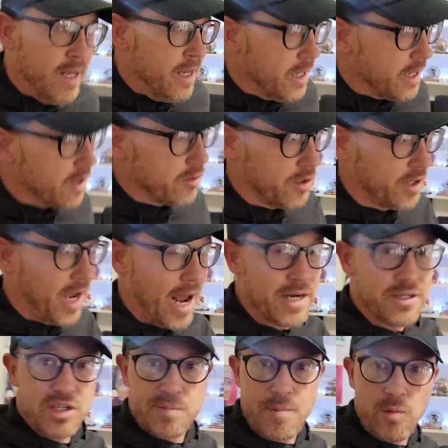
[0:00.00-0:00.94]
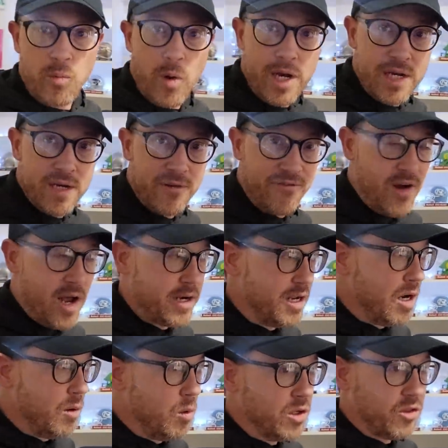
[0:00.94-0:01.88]
you know, you kind of just been waiting to find
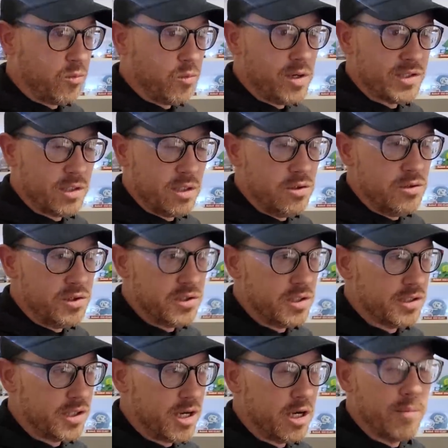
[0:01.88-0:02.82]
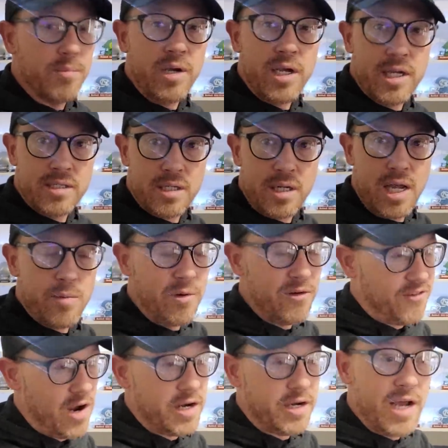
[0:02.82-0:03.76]
out what the resolution is going to be. And today we
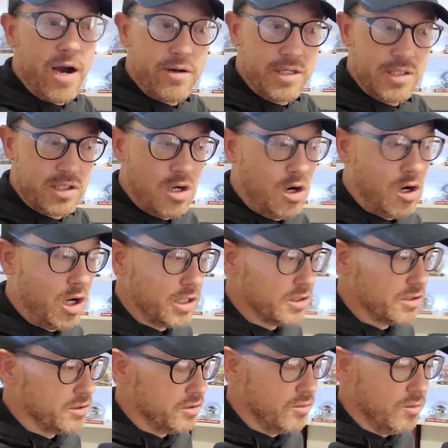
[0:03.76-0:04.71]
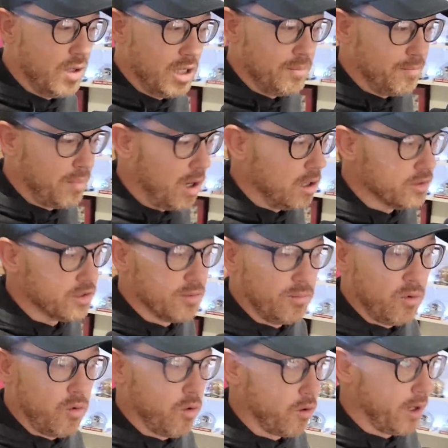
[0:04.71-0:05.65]
find out he's gone to
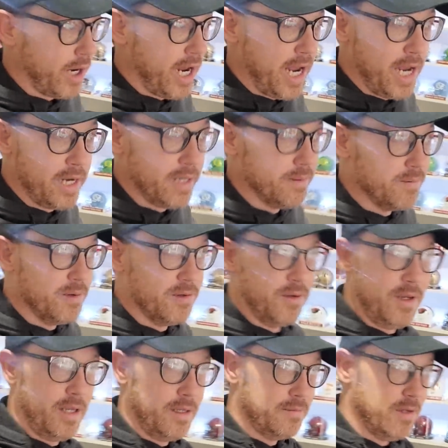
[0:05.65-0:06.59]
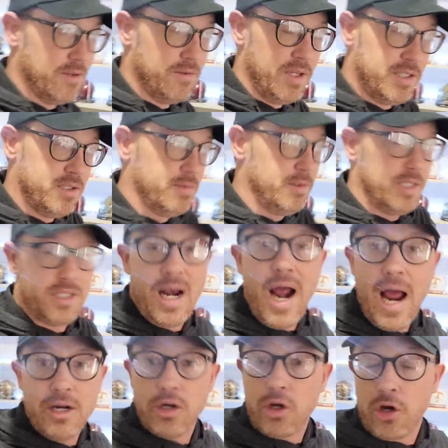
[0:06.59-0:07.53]
Baltimore. And it's
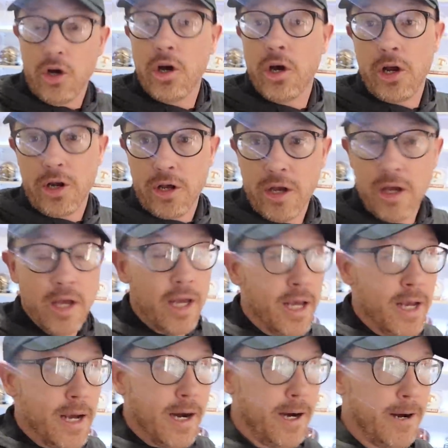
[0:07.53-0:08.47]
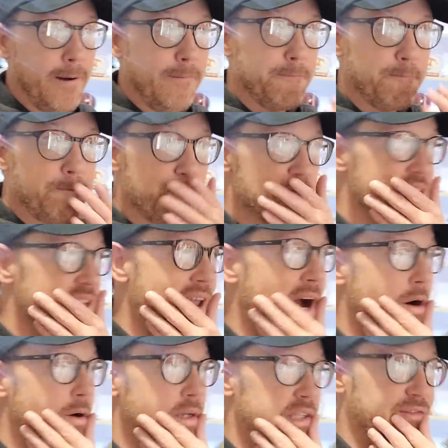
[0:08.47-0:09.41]
not good.
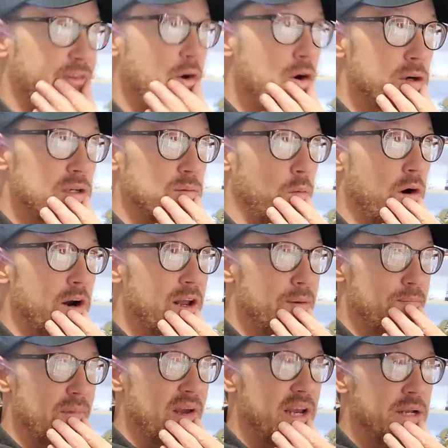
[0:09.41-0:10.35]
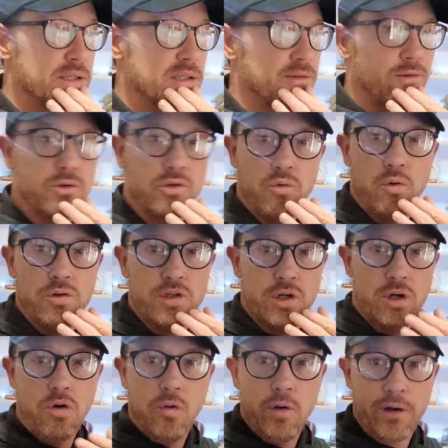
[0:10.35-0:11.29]
Now, as far as what it means for Georgia
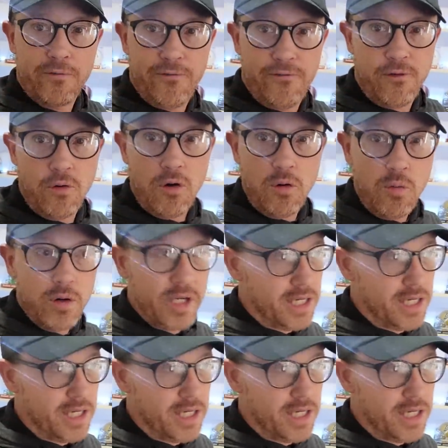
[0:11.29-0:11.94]
going forward,